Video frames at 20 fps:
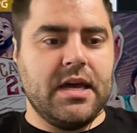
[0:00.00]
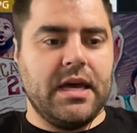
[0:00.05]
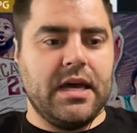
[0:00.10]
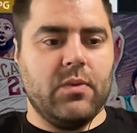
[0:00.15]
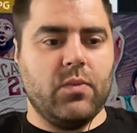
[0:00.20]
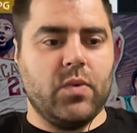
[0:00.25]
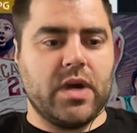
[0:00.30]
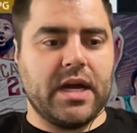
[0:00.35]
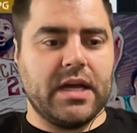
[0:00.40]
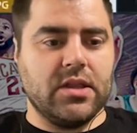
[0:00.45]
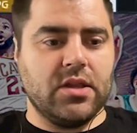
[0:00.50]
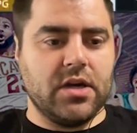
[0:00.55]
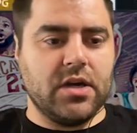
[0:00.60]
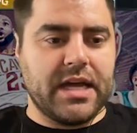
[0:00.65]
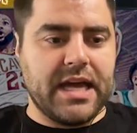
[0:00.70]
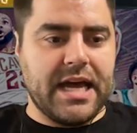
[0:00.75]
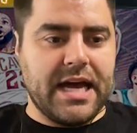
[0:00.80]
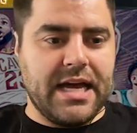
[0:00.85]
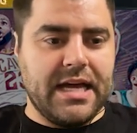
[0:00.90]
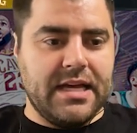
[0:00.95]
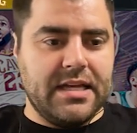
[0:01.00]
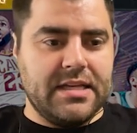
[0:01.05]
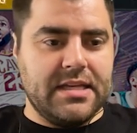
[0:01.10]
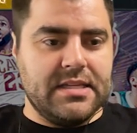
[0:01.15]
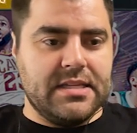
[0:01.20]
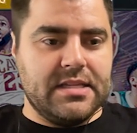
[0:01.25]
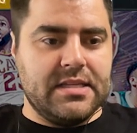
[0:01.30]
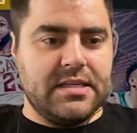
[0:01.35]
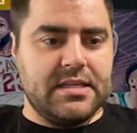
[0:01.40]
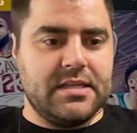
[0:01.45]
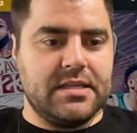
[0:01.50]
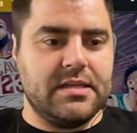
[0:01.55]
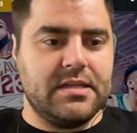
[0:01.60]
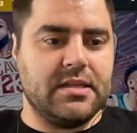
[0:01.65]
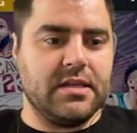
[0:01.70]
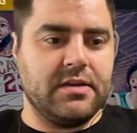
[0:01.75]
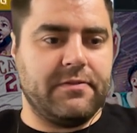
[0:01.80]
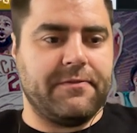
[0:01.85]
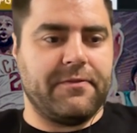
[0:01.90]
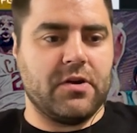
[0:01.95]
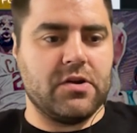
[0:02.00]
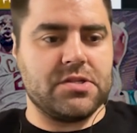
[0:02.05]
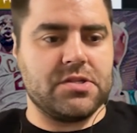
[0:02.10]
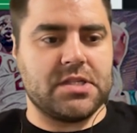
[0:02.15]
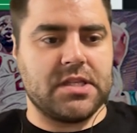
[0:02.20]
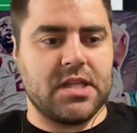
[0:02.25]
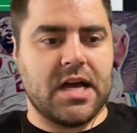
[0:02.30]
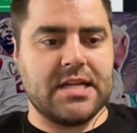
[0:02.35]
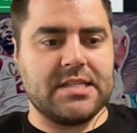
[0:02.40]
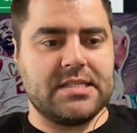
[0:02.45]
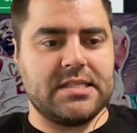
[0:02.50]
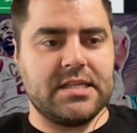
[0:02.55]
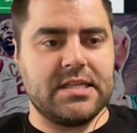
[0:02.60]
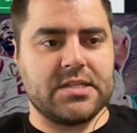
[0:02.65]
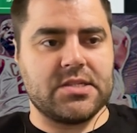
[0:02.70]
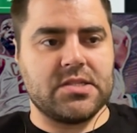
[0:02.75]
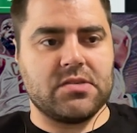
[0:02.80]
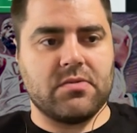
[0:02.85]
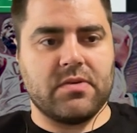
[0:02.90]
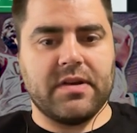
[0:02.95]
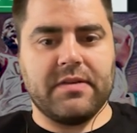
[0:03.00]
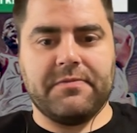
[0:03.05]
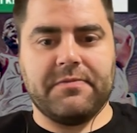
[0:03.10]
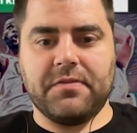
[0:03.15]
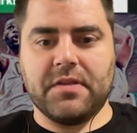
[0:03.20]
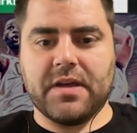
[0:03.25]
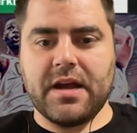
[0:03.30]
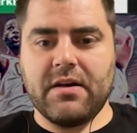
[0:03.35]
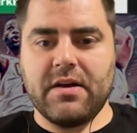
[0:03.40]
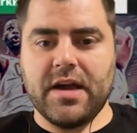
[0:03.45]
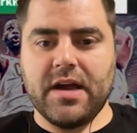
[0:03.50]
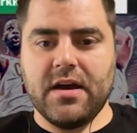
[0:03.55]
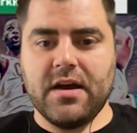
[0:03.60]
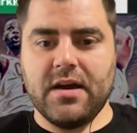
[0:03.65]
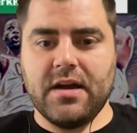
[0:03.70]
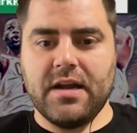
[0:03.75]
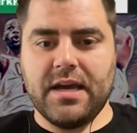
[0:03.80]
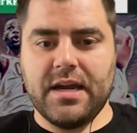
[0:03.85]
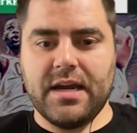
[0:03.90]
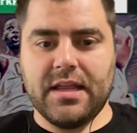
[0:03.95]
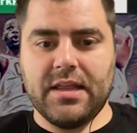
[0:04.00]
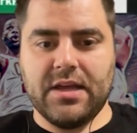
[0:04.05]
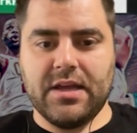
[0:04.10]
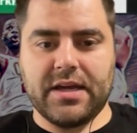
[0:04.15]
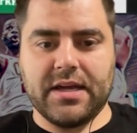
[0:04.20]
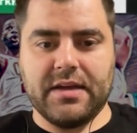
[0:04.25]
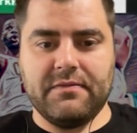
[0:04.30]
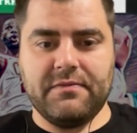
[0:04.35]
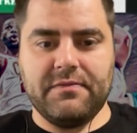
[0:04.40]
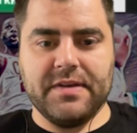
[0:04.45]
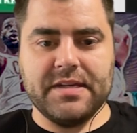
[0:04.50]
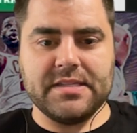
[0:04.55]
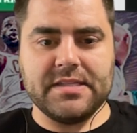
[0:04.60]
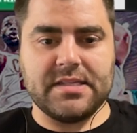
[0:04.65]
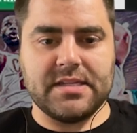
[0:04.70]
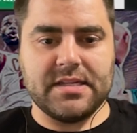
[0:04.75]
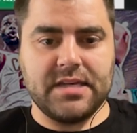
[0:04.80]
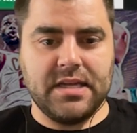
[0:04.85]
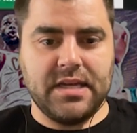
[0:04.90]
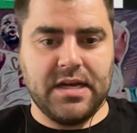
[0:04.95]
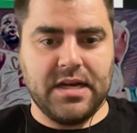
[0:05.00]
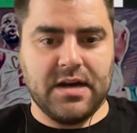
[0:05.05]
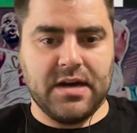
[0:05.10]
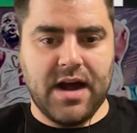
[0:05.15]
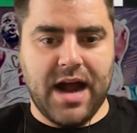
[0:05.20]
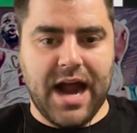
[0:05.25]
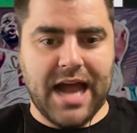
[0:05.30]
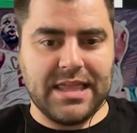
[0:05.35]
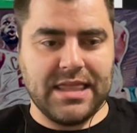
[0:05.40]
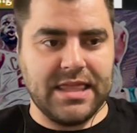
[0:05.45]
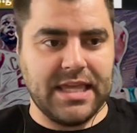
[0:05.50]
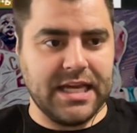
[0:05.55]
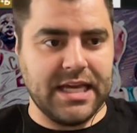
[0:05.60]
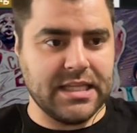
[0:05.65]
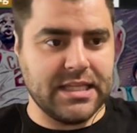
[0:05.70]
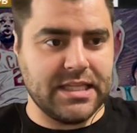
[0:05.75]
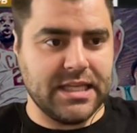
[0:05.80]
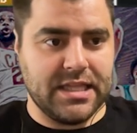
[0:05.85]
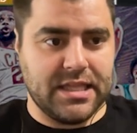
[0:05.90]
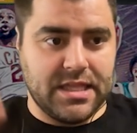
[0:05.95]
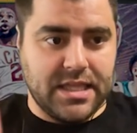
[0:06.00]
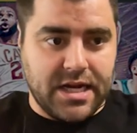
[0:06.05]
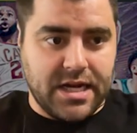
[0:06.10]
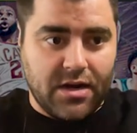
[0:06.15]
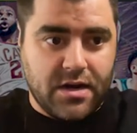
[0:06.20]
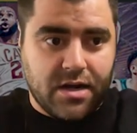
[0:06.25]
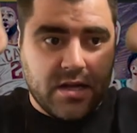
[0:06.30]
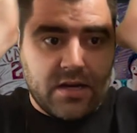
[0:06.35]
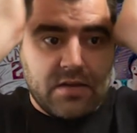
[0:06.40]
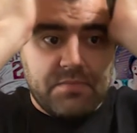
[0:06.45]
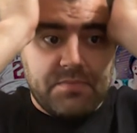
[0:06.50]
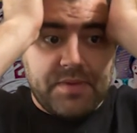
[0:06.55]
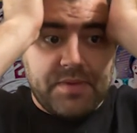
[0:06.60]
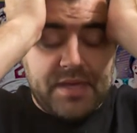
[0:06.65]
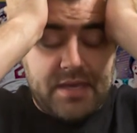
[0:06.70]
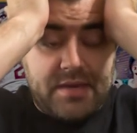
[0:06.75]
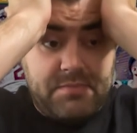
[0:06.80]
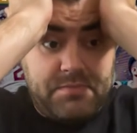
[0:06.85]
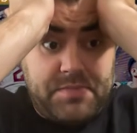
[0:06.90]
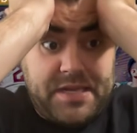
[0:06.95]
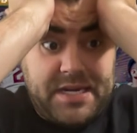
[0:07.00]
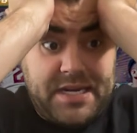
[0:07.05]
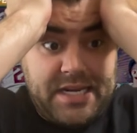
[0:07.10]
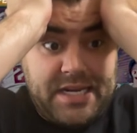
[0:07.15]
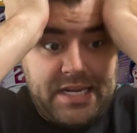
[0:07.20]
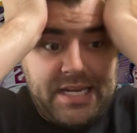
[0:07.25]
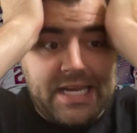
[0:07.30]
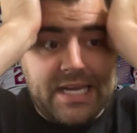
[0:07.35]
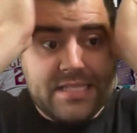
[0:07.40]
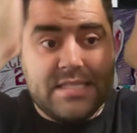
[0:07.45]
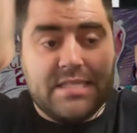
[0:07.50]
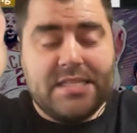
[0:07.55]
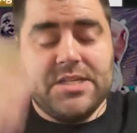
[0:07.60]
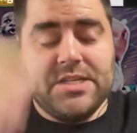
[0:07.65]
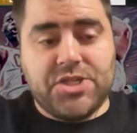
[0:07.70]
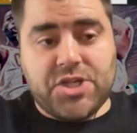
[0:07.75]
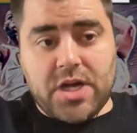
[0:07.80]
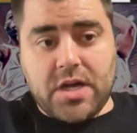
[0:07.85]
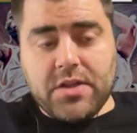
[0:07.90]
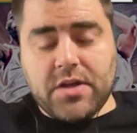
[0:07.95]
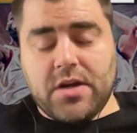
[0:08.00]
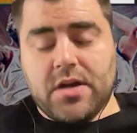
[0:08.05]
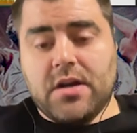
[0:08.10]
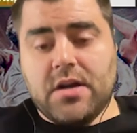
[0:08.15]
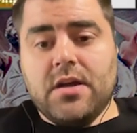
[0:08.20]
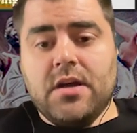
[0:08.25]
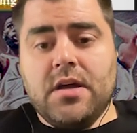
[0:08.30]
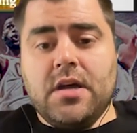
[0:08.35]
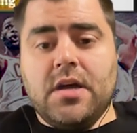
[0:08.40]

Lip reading: And when I look at the first slot 6'3" Flareon and I look at Vincent here, I think that they're going to be bidding against each other